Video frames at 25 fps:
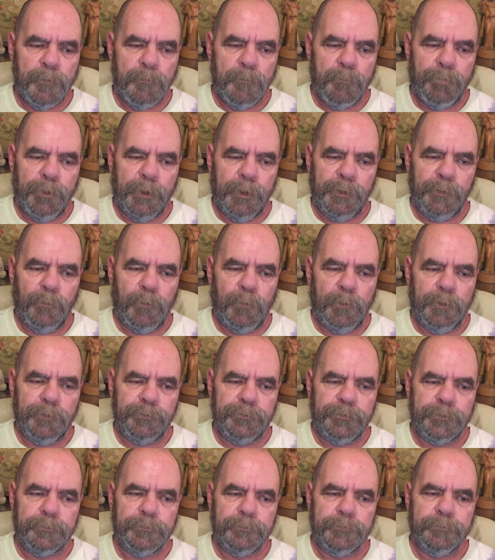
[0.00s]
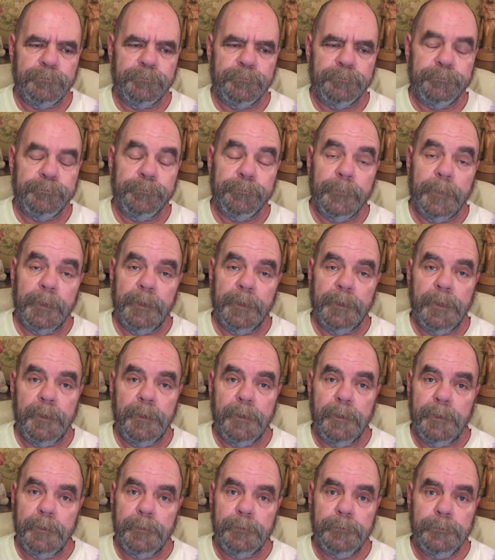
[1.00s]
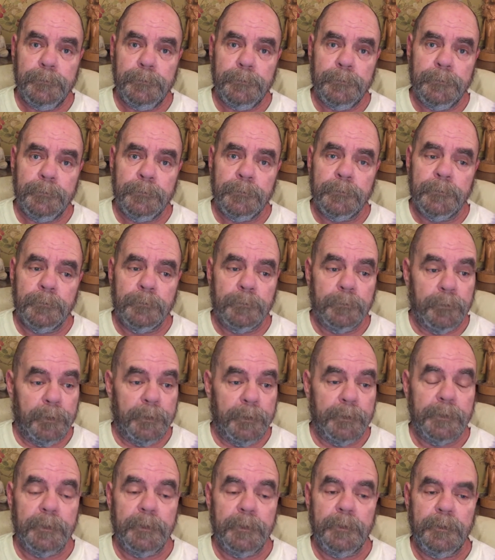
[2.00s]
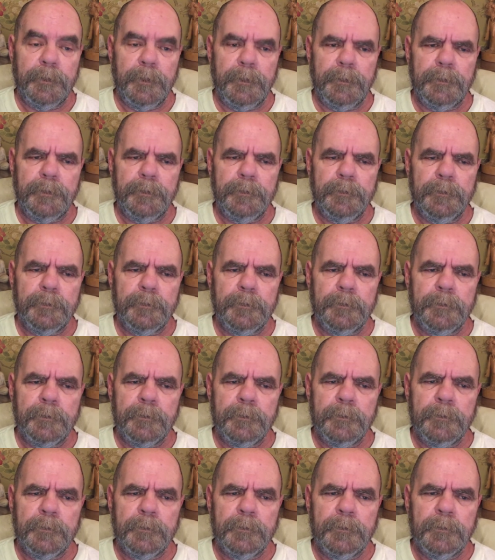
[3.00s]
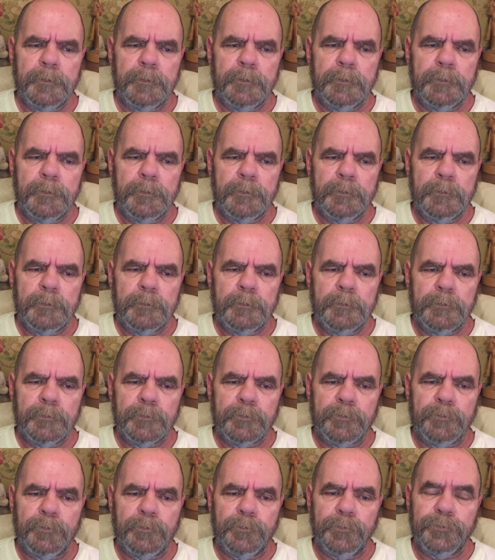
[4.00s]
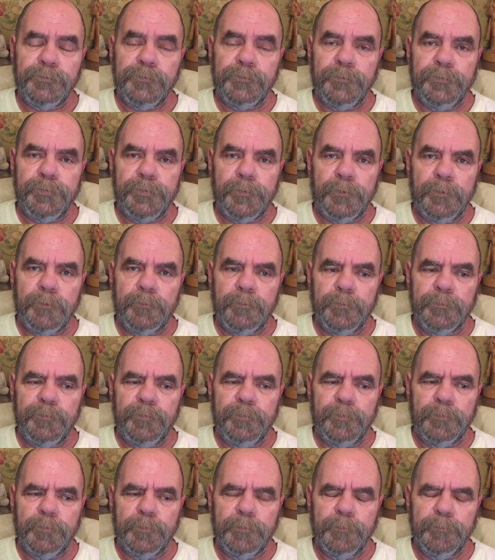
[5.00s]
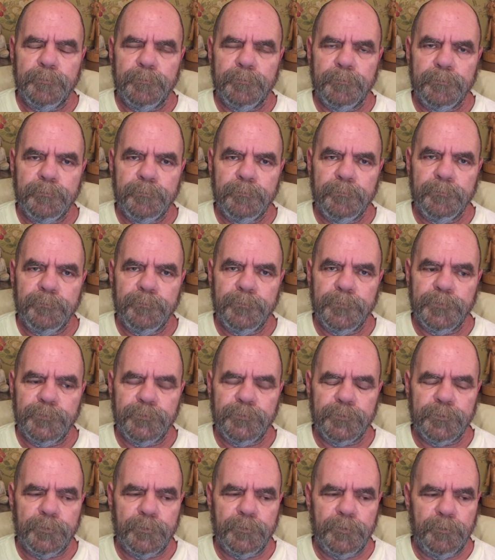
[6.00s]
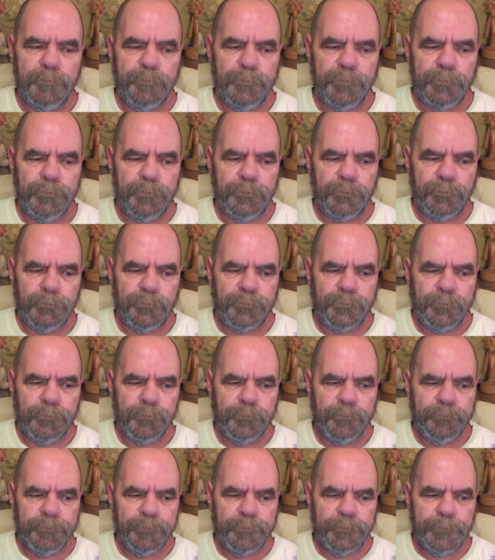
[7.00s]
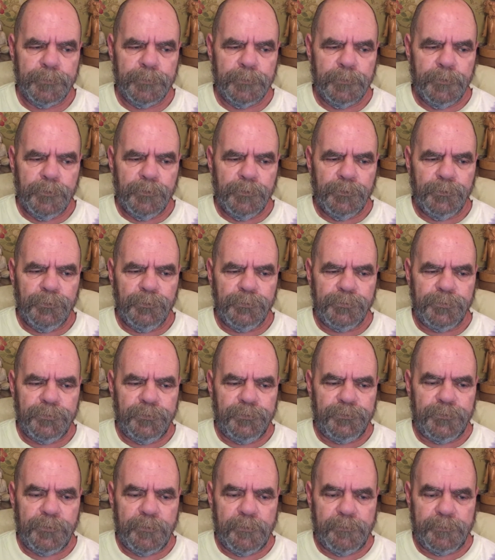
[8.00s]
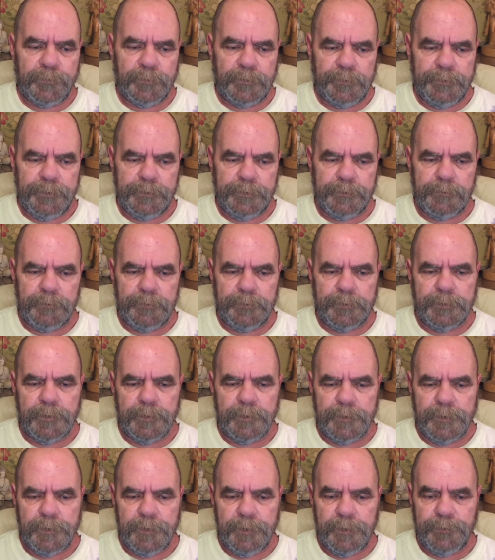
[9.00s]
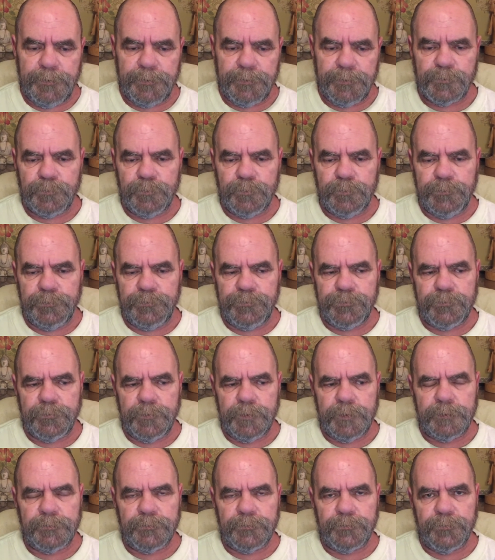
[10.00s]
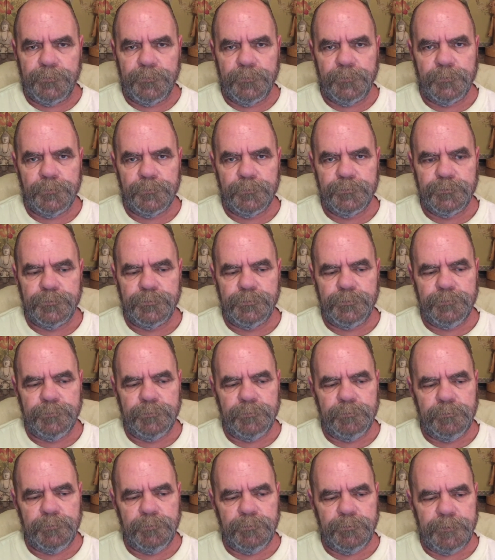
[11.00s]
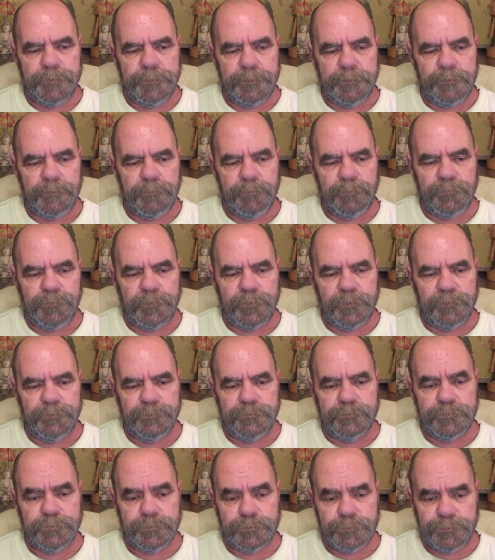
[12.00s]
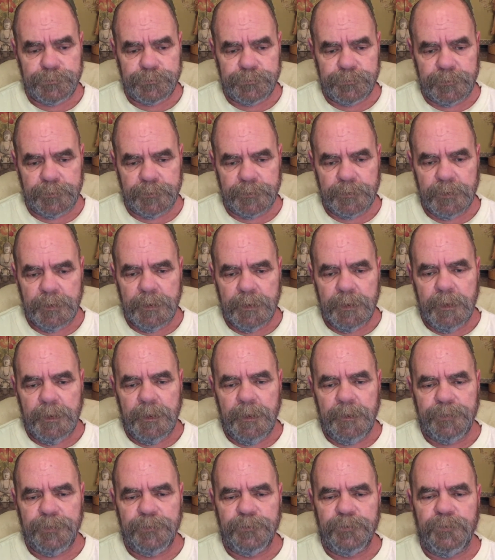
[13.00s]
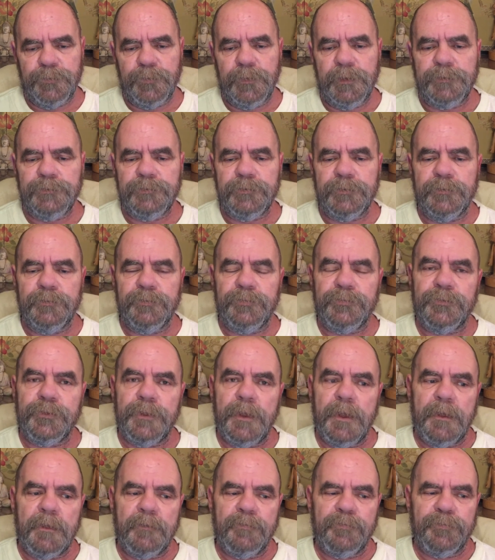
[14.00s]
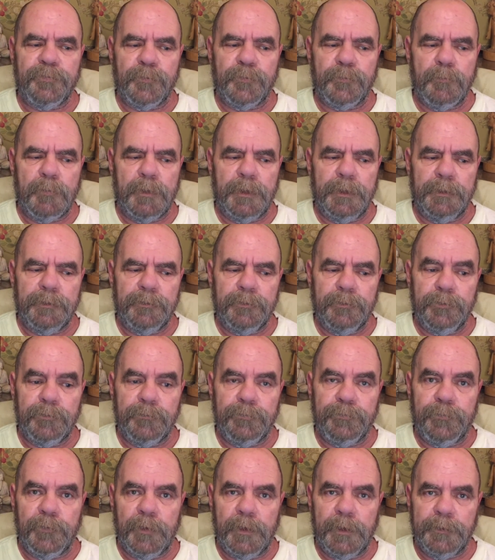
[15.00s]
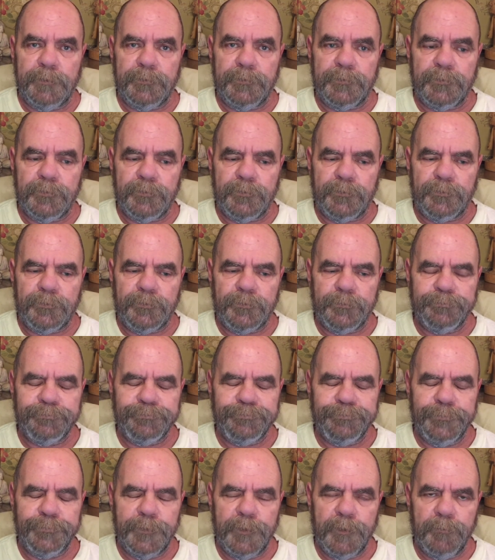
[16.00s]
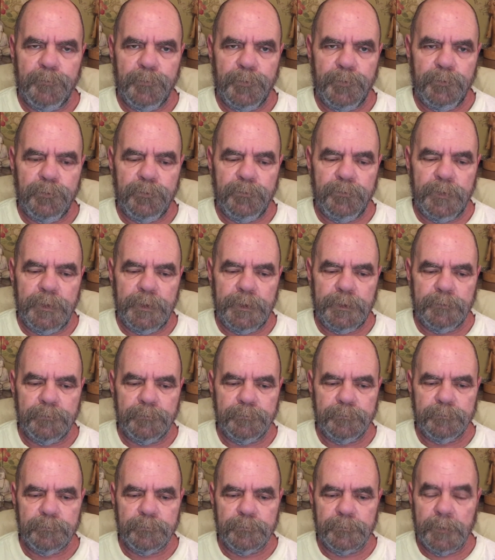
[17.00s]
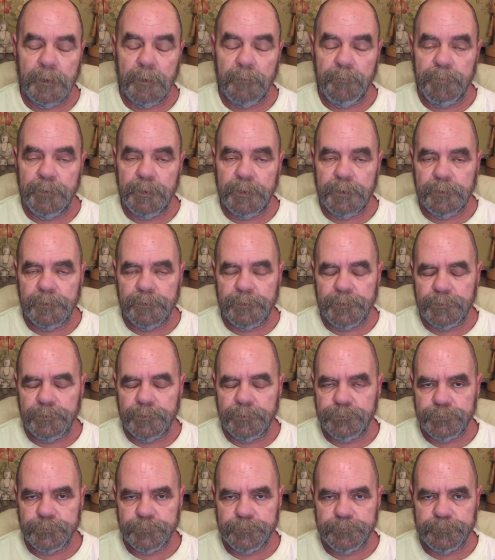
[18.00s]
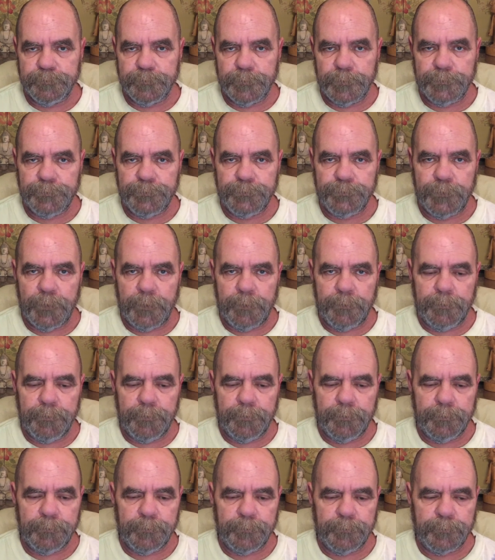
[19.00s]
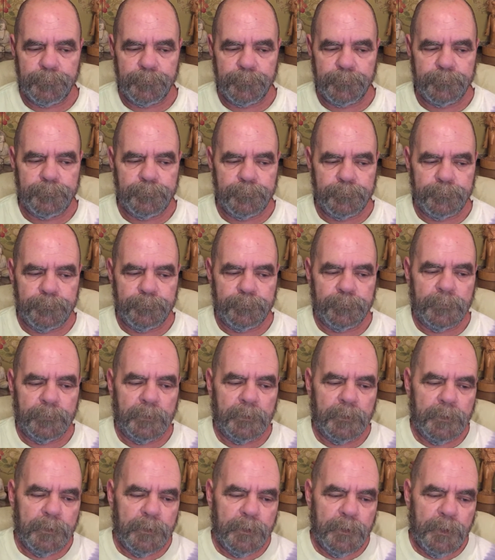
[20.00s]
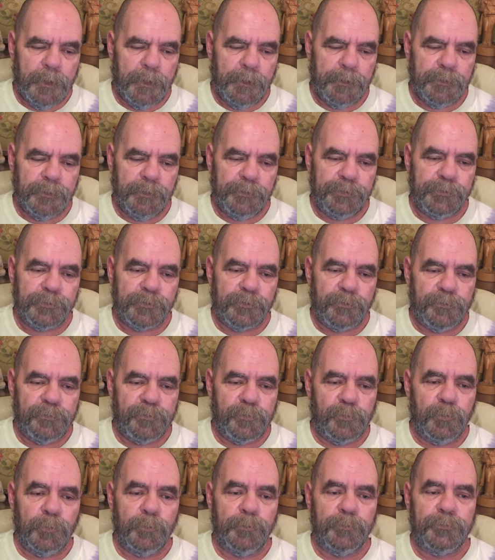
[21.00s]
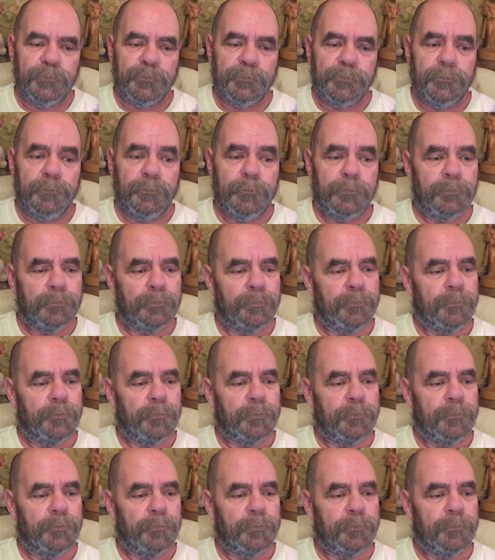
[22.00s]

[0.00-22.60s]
brainwashing, AAA or AKA, coercive thought reform, physical abuse, usage of illegal and unethical restraints. Children routinely restrain children at the direction of staff for minor infractions, not motivating, not paying attention, etc. Unethical forms of